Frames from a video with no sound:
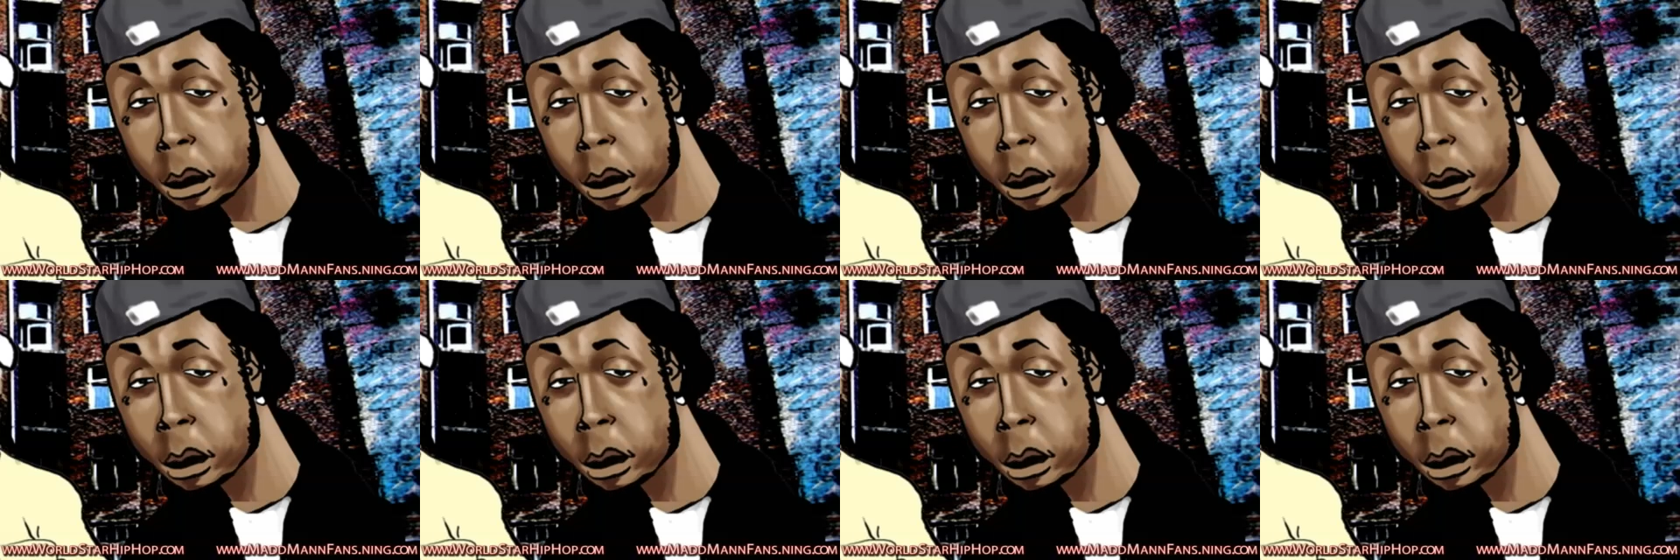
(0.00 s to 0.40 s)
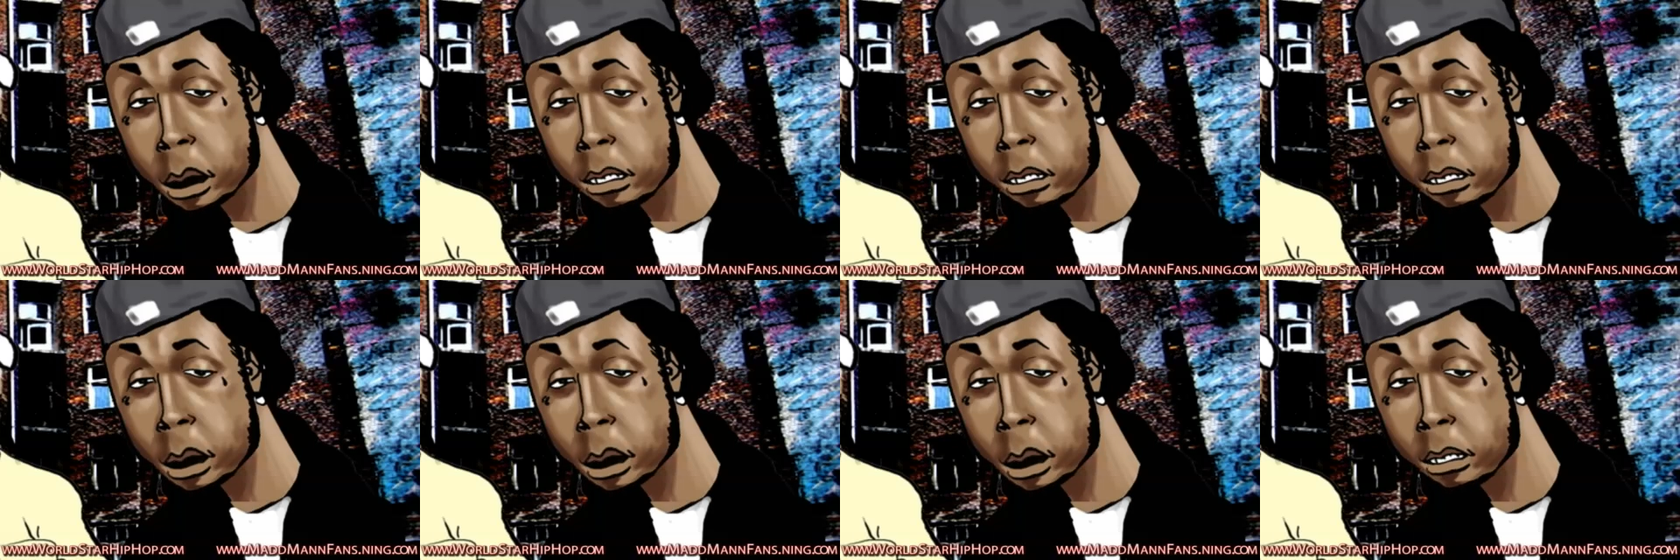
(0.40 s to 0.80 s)
I
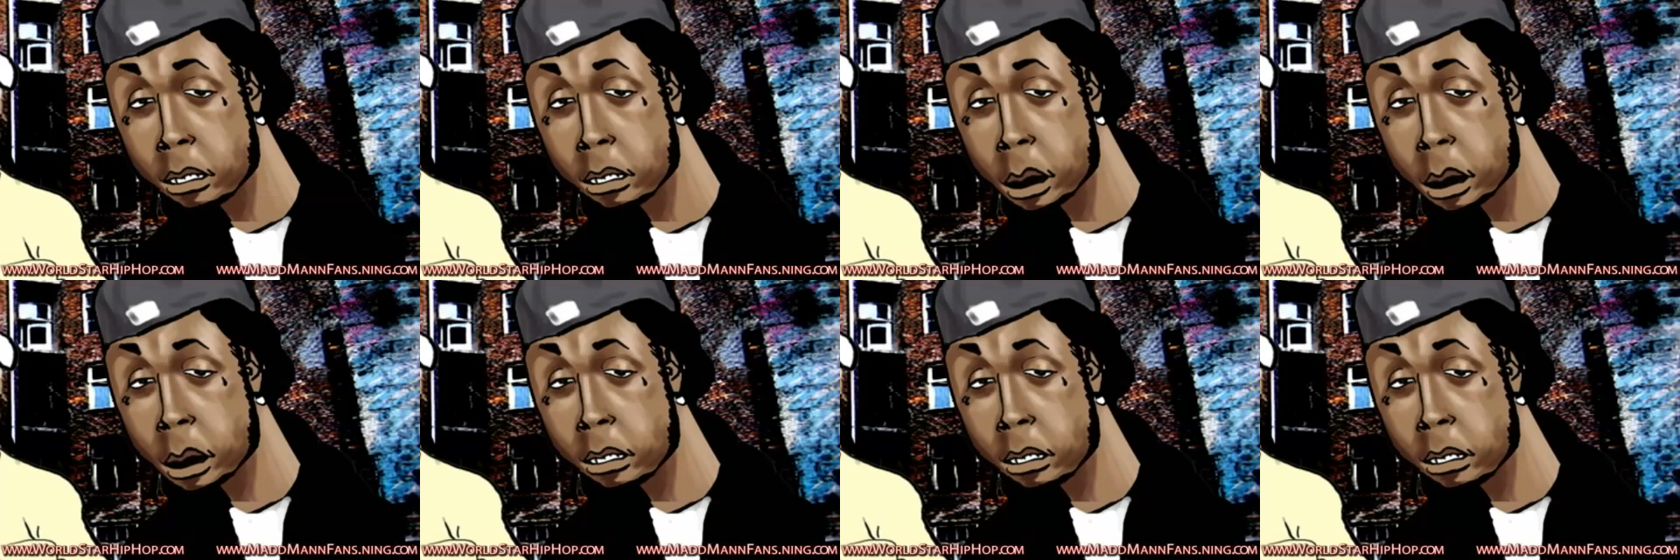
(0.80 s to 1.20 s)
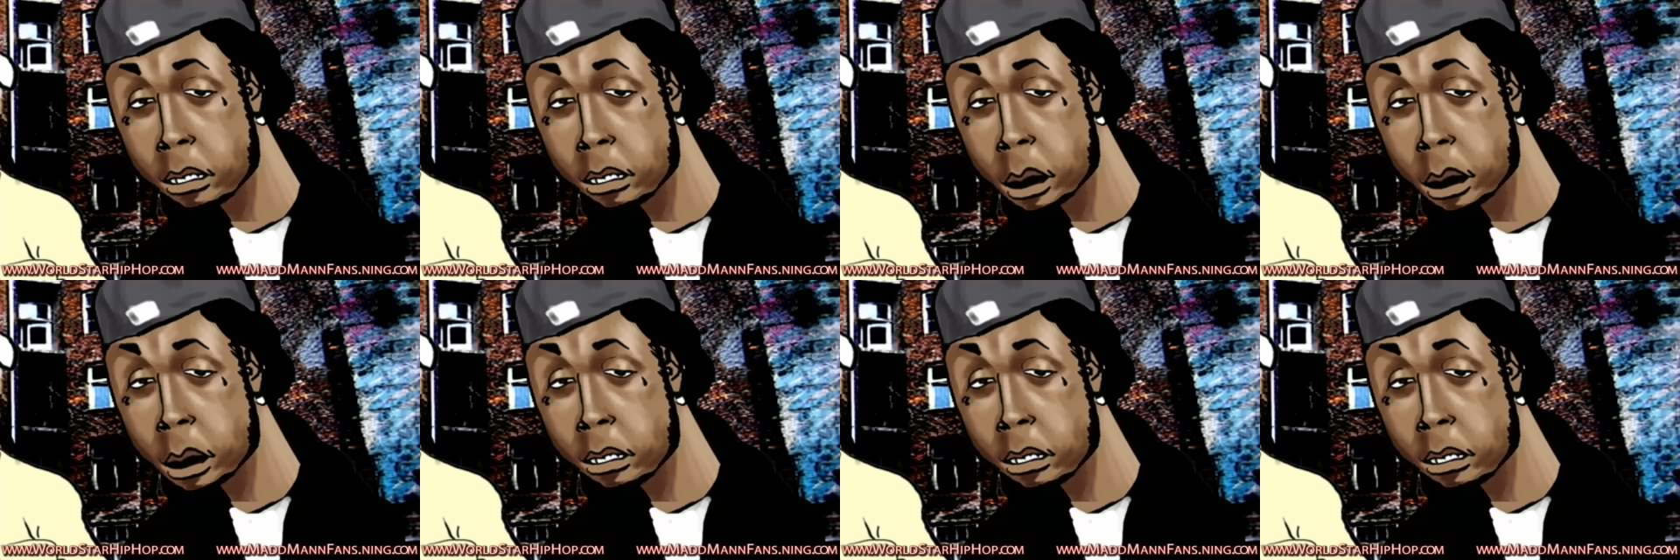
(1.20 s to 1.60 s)
just let my
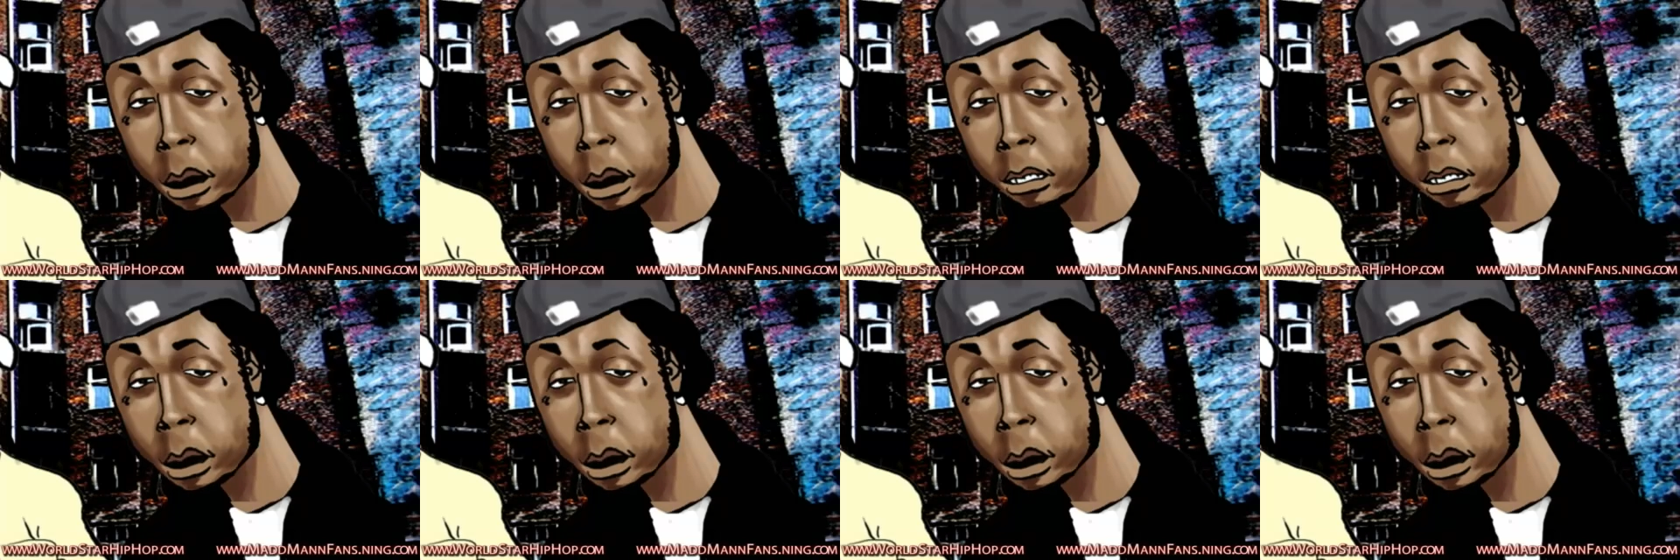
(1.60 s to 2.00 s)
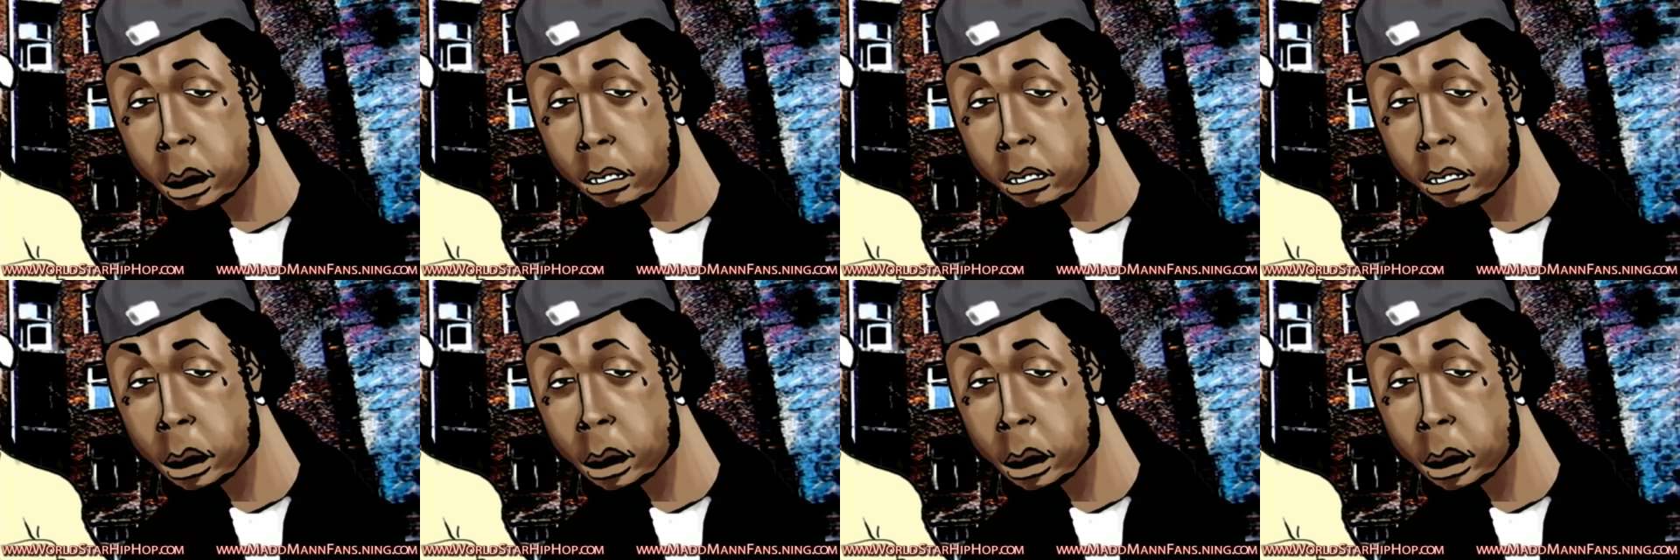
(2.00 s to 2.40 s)
daddy burn